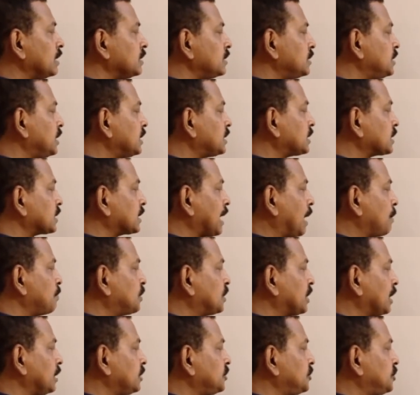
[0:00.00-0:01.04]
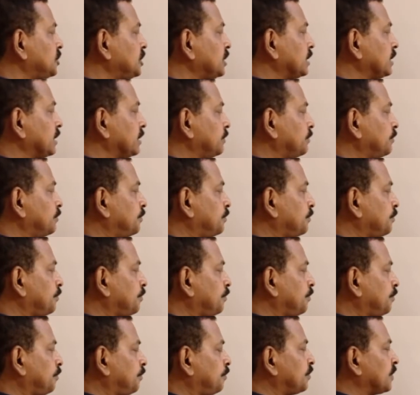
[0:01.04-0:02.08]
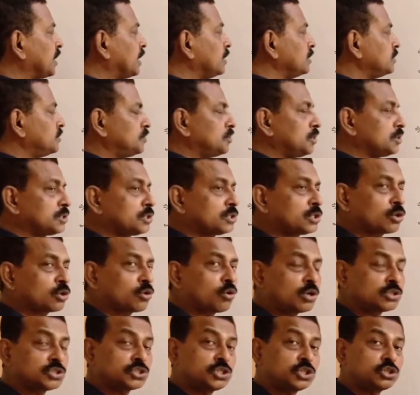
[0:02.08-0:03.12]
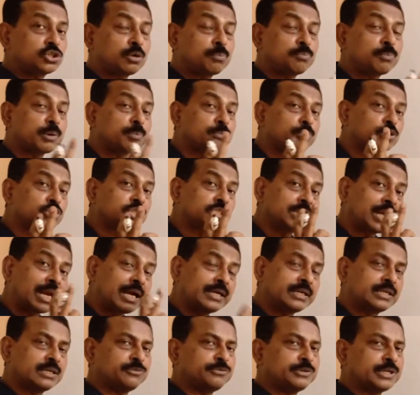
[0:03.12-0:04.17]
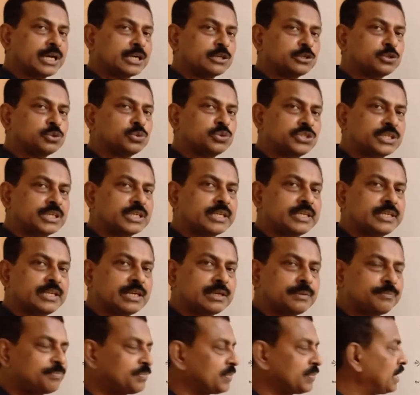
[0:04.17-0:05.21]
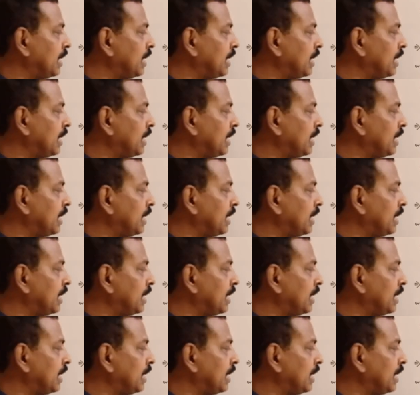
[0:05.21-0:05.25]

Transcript: This capital G, this is the constant of proportionality we are using here,